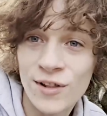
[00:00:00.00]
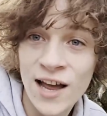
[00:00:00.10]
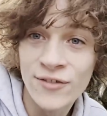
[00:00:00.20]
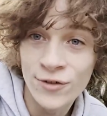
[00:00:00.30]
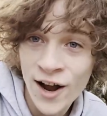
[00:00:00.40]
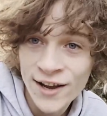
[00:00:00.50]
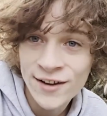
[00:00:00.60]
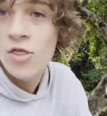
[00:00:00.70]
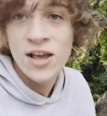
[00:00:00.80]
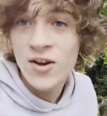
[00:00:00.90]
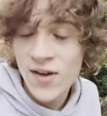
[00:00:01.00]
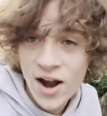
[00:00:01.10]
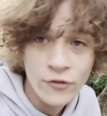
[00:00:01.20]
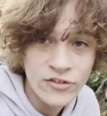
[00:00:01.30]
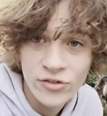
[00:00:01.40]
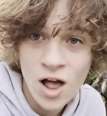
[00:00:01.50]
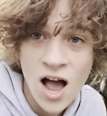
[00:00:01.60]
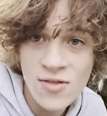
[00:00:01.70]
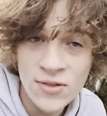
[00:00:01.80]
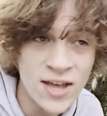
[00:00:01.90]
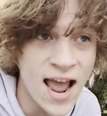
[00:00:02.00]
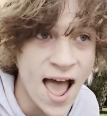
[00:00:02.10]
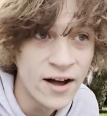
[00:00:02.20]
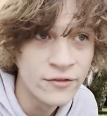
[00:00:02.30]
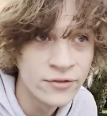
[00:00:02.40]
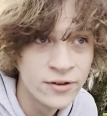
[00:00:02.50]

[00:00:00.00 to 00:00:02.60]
life, right? Think of every flaw that they have.